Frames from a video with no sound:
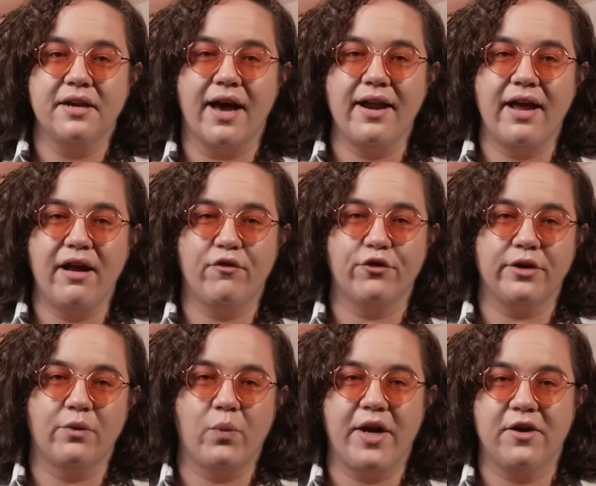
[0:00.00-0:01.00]
not
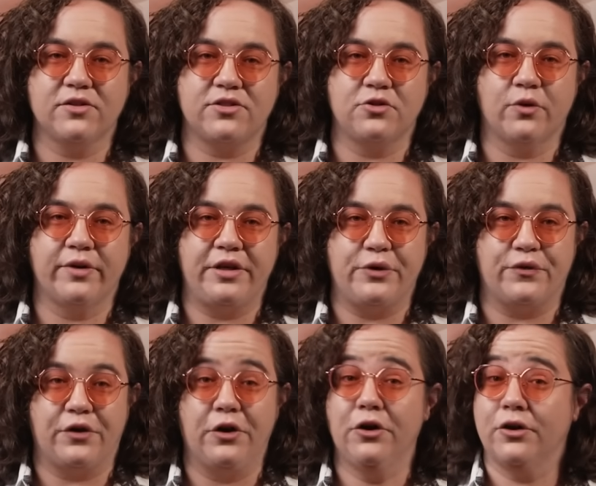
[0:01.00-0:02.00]
every weird story
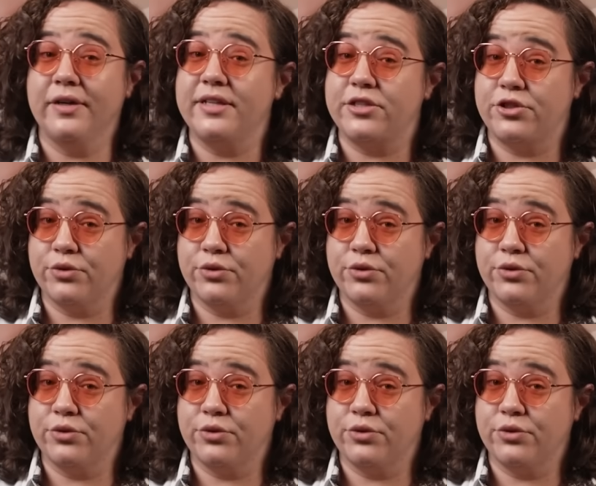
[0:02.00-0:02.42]
you've heard is